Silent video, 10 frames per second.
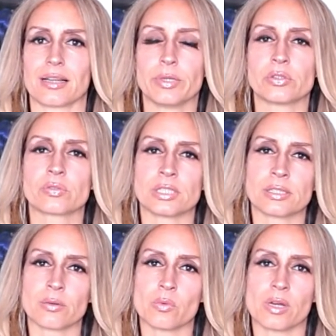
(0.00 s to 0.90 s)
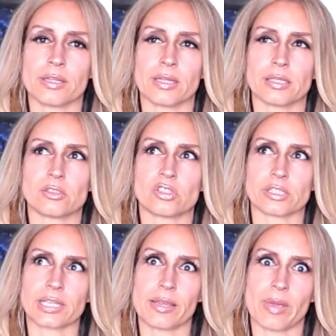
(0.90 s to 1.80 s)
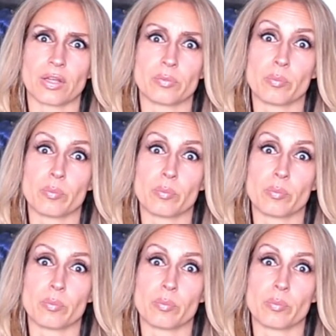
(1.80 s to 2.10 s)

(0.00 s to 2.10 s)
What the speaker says: The most recent one that just came out